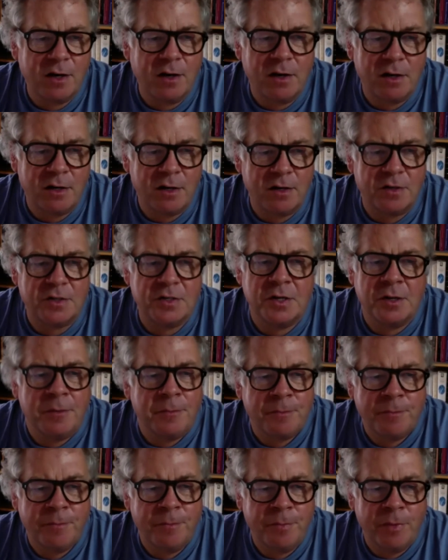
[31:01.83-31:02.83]
cars,
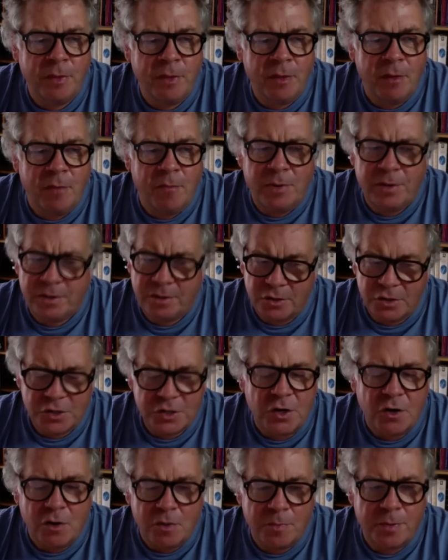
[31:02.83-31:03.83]
but their
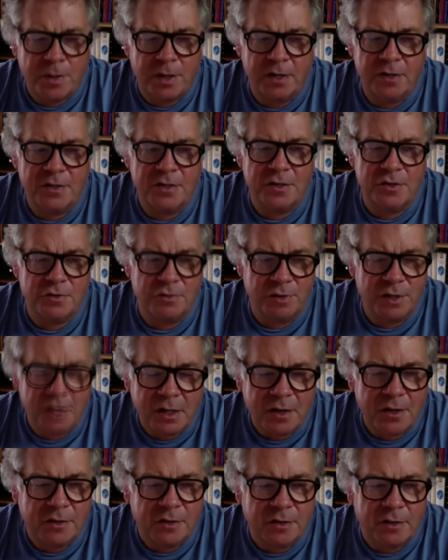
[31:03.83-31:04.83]
stock price is
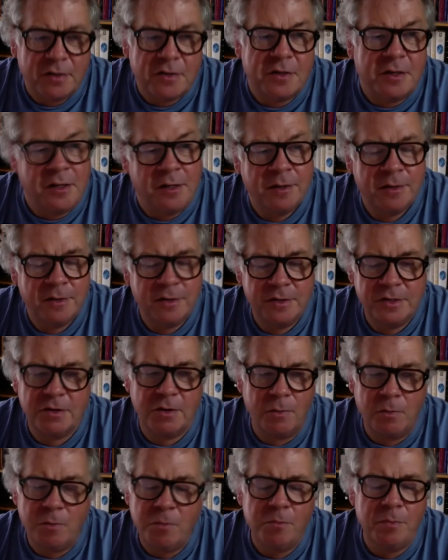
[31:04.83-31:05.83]
ridiculous.
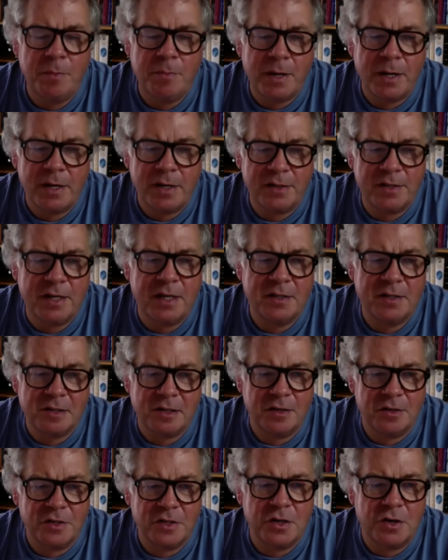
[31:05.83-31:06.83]
So I wouldn't be buying
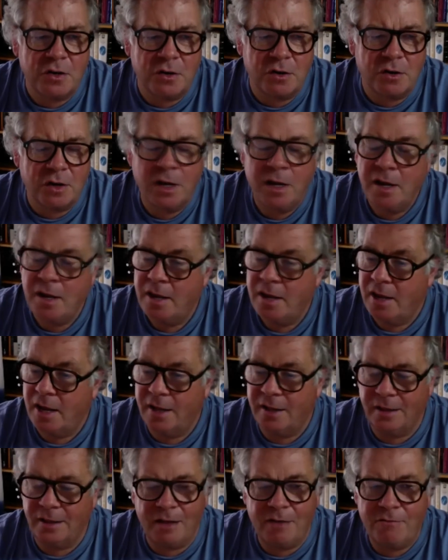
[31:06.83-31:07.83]
Tesla stock.
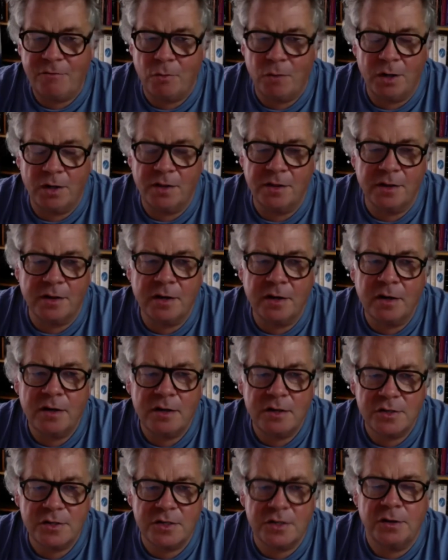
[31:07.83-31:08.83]
I'd love one of the
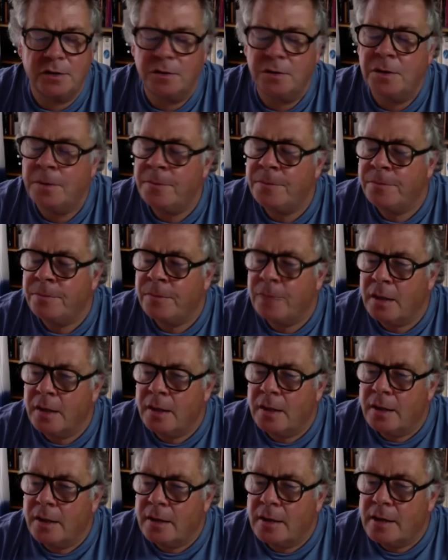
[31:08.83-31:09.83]
cars, though.
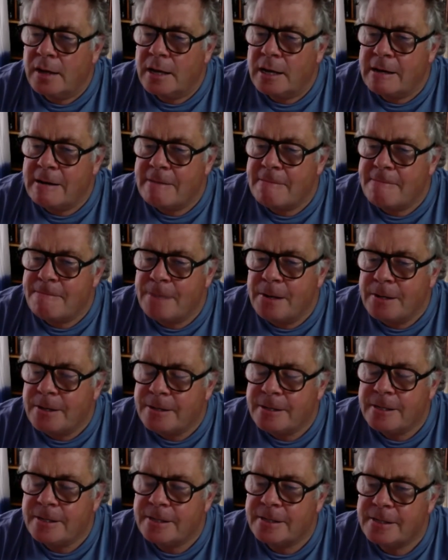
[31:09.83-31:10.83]

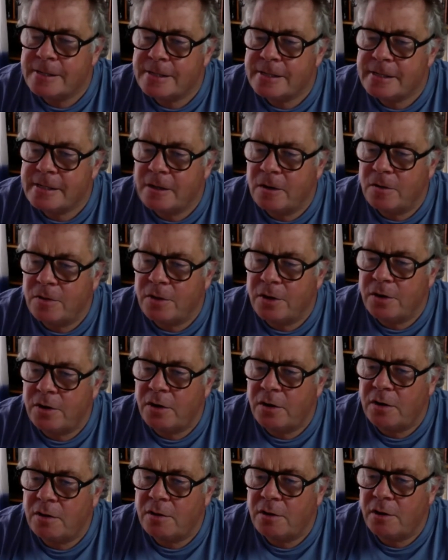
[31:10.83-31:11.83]

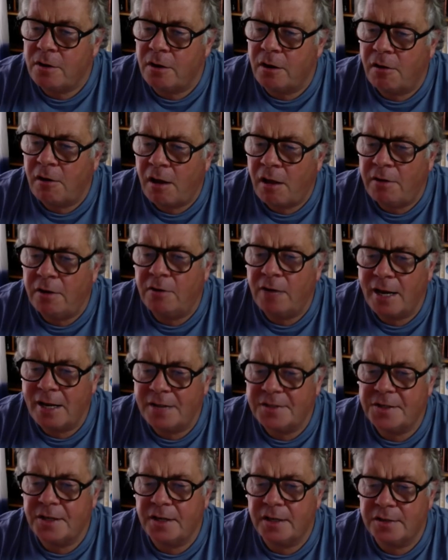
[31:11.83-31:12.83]
There are other
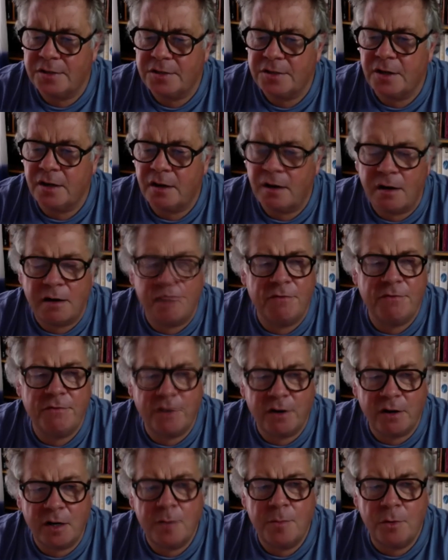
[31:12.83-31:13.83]
assets that are
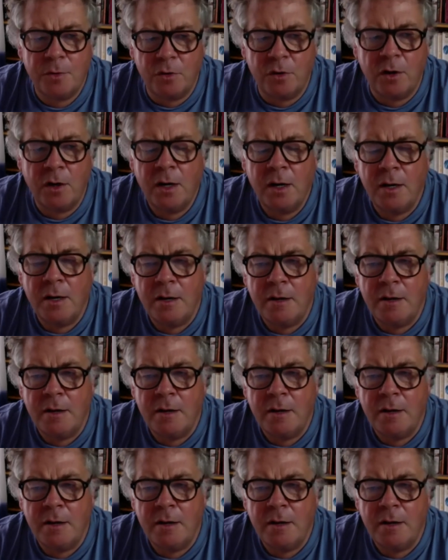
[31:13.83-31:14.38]
far more